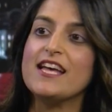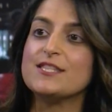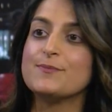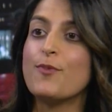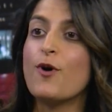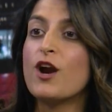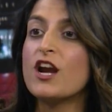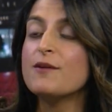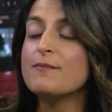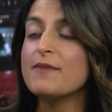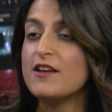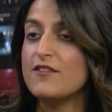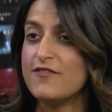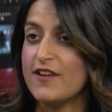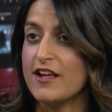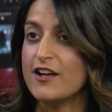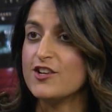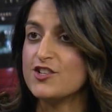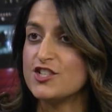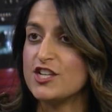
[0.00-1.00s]
as part of my
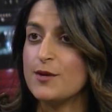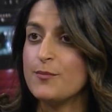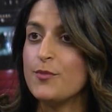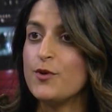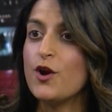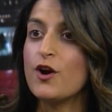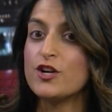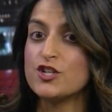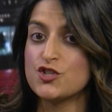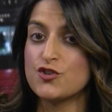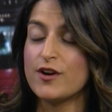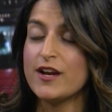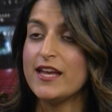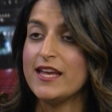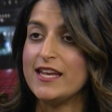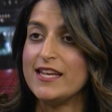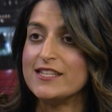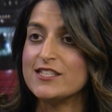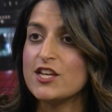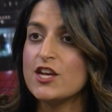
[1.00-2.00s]
fellowship, we are
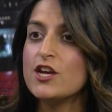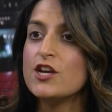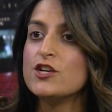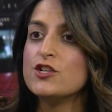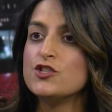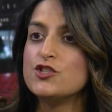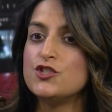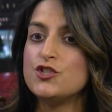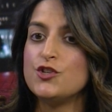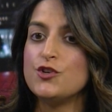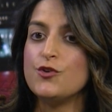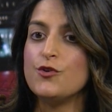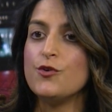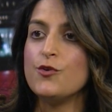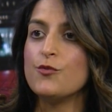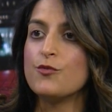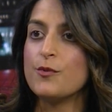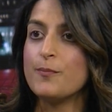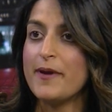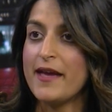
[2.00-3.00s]
trained
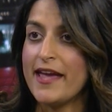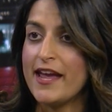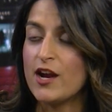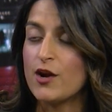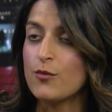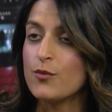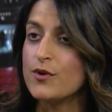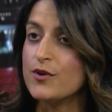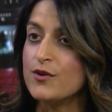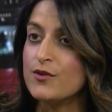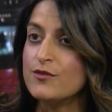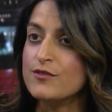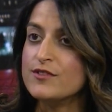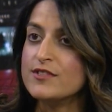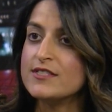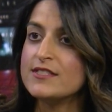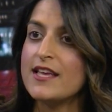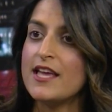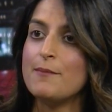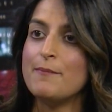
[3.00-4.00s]
to repair
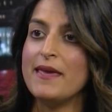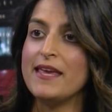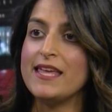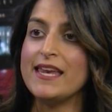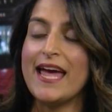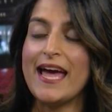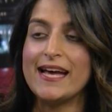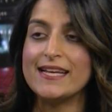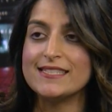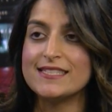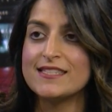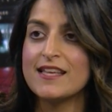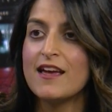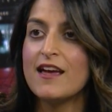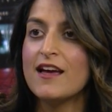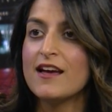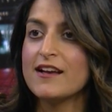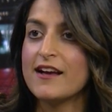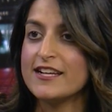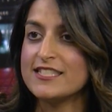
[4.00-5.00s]
wounds and make it as
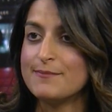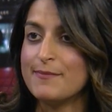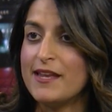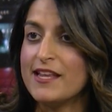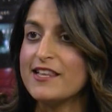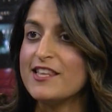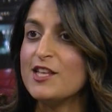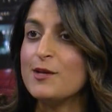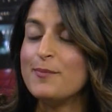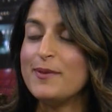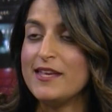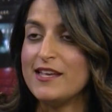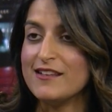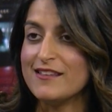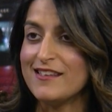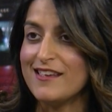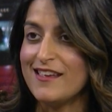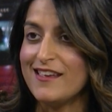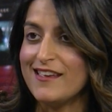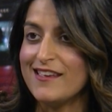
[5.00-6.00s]
cosmetically
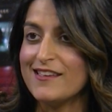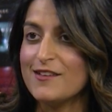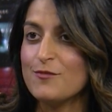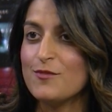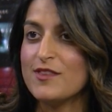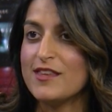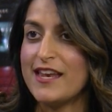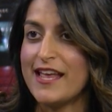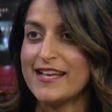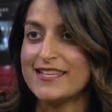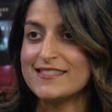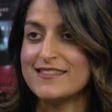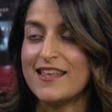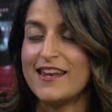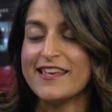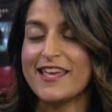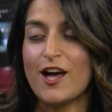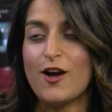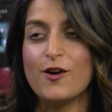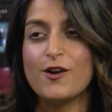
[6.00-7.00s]
appealing with an
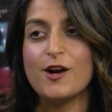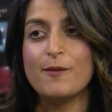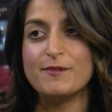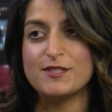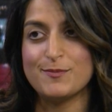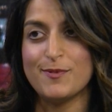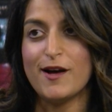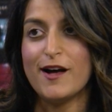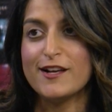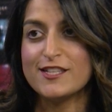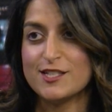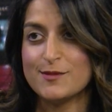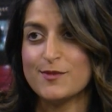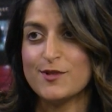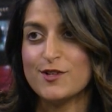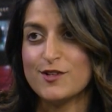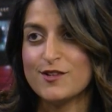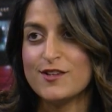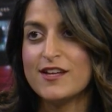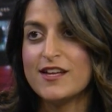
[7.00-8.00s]
aesthetic outcome as
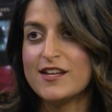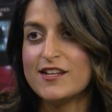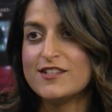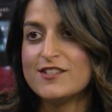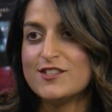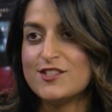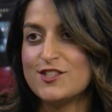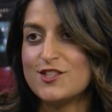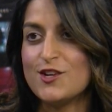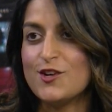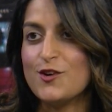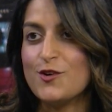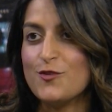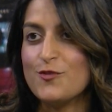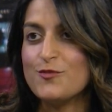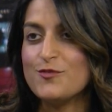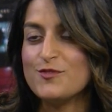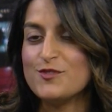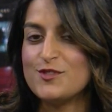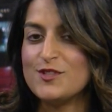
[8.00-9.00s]
possible.
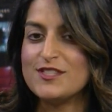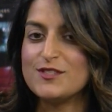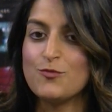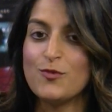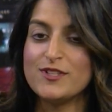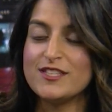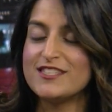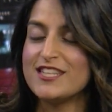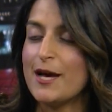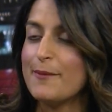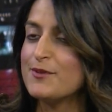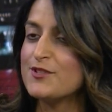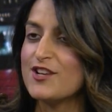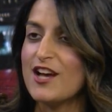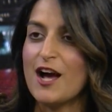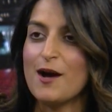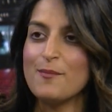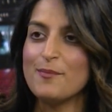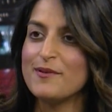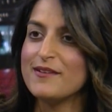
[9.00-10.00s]
So it's one-stop
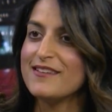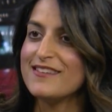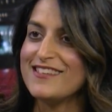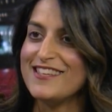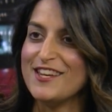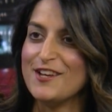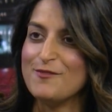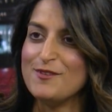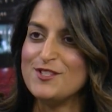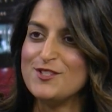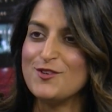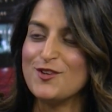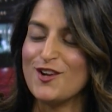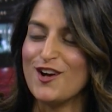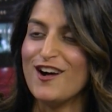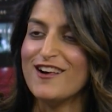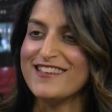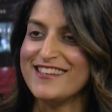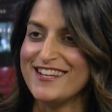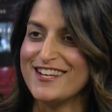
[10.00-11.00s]
shop. We do it
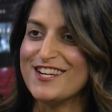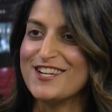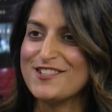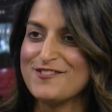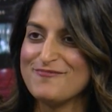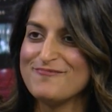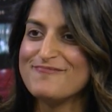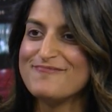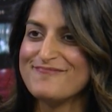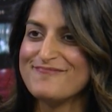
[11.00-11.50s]
all here.